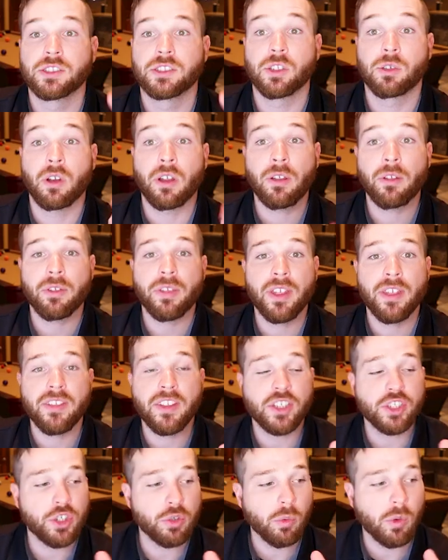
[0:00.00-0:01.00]
So another thing
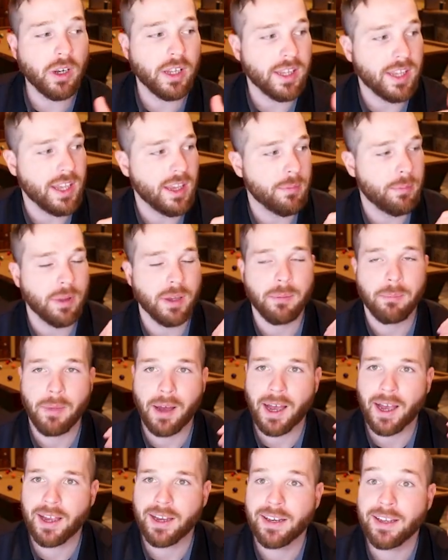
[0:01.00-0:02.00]
that you want to keep in
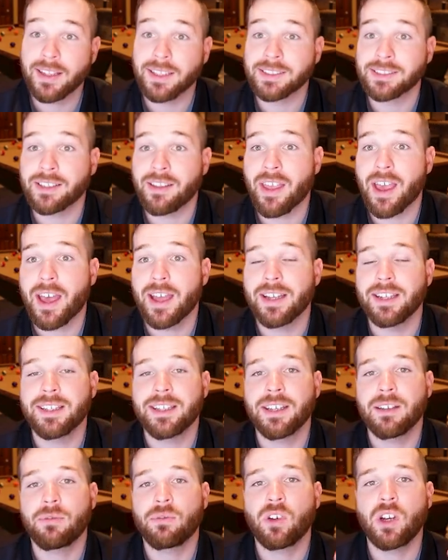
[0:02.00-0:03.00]
mind is that
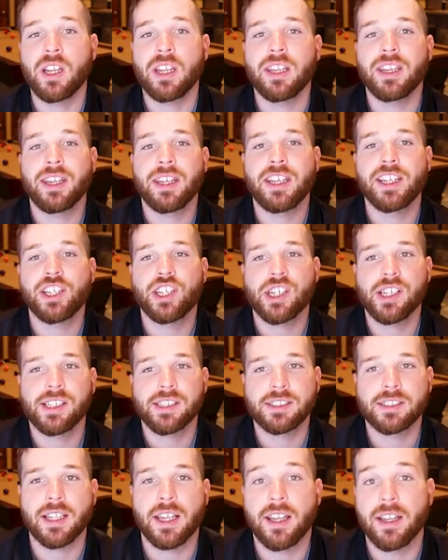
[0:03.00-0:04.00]
different
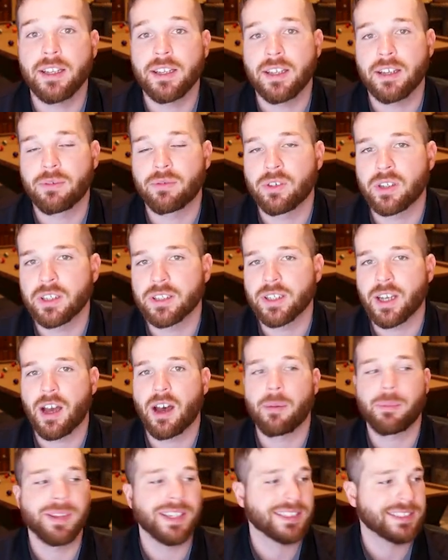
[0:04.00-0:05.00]
niches and different
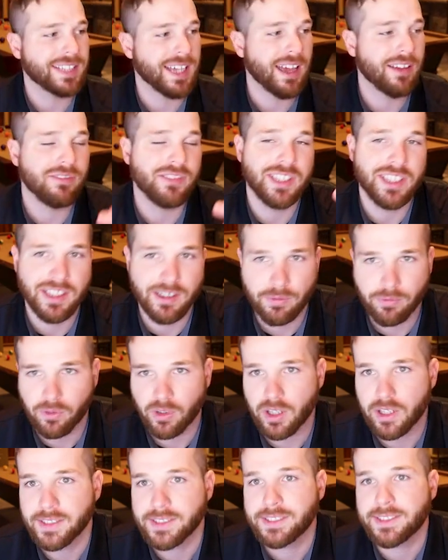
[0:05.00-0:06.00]
topics have
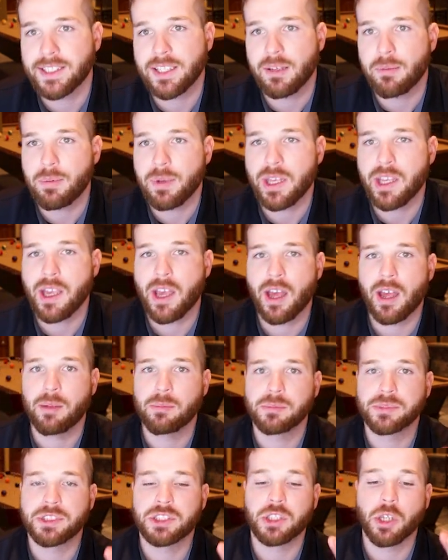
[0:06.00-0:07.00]
different
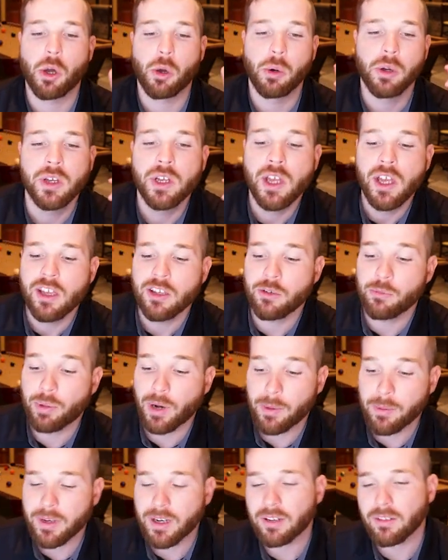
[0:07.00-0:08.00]
CPMs. So you
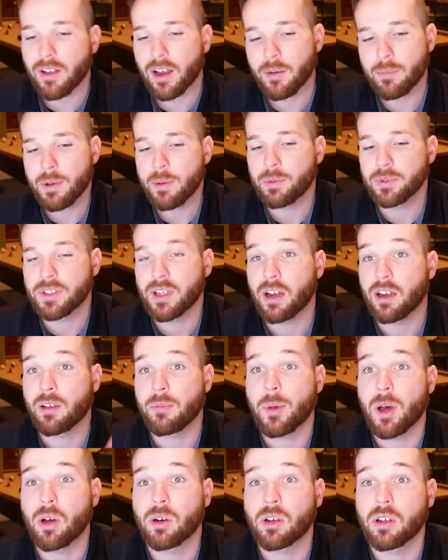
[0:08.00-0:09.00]
probably hear a lot of people talk
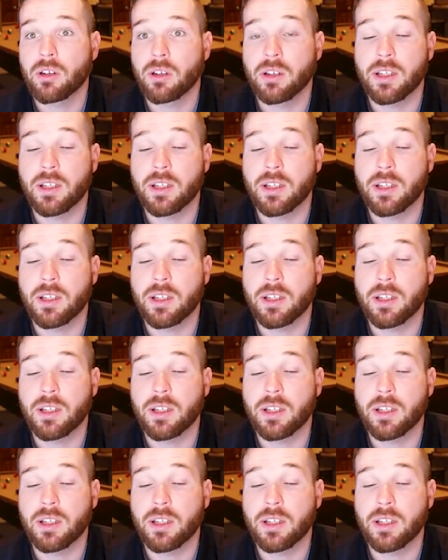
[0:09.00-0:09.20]
about